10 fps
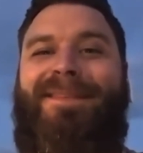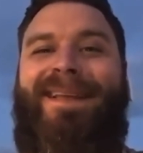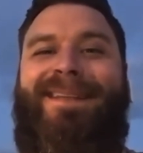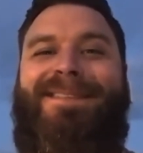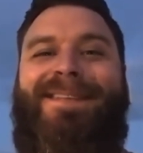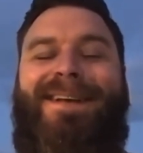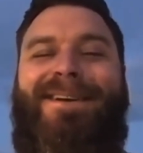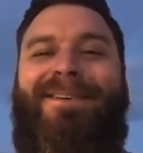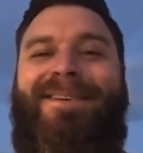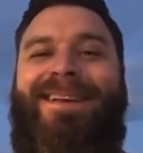And
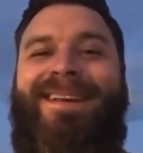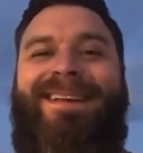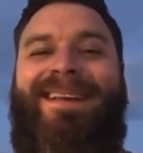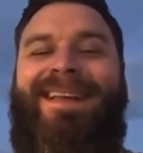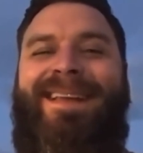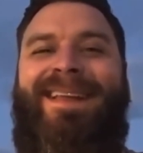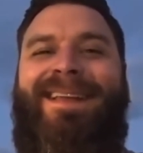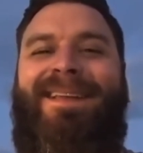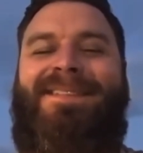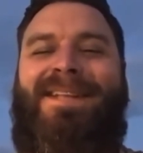so
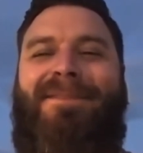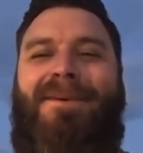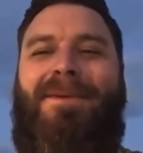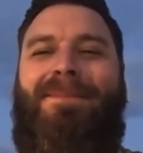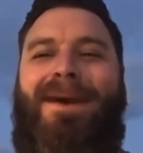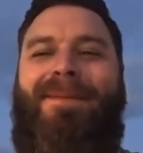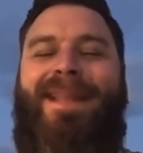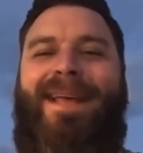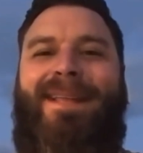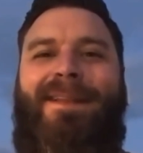it's tough on a mom and
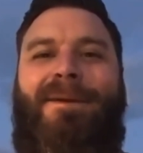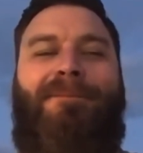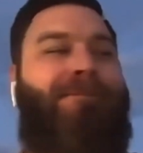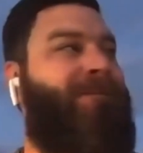dad, you know.